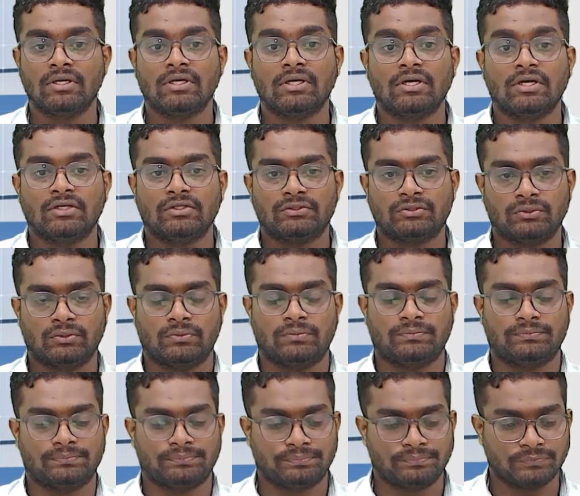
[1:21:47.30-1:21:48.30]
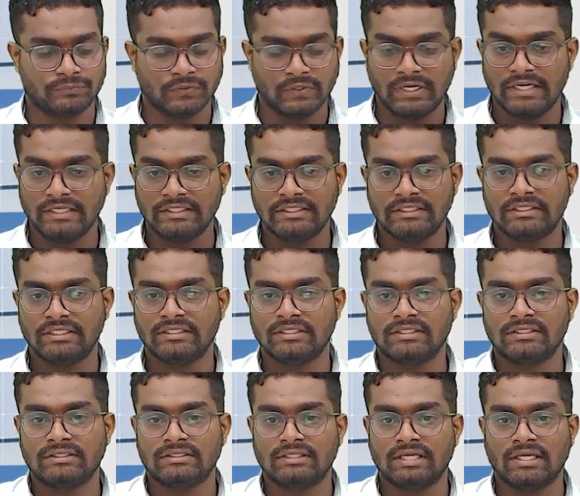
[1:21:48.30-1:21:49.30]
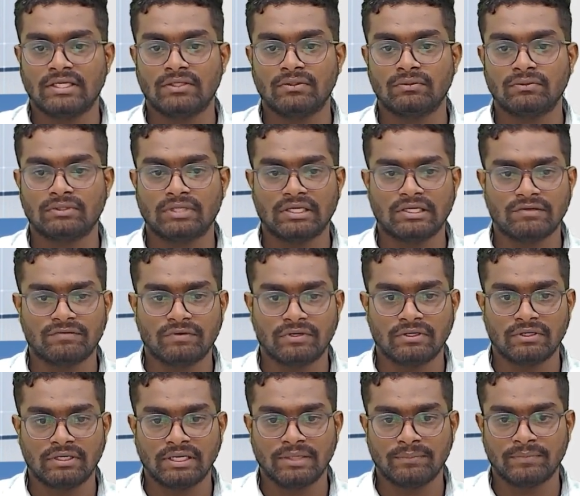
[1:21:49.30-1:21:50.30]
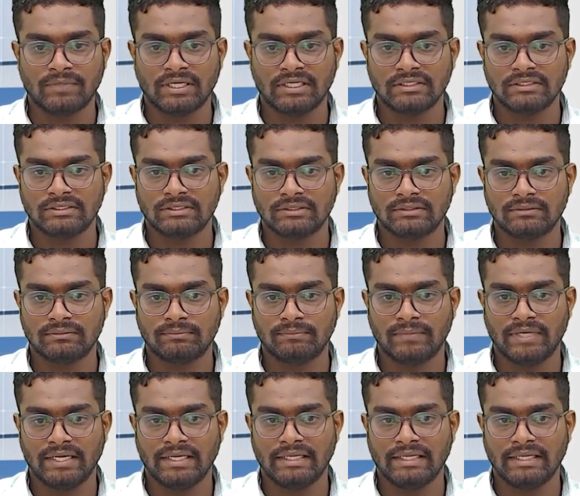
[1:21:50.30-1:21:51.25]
So we'll end the session. Thank you for your time, guys. Bye.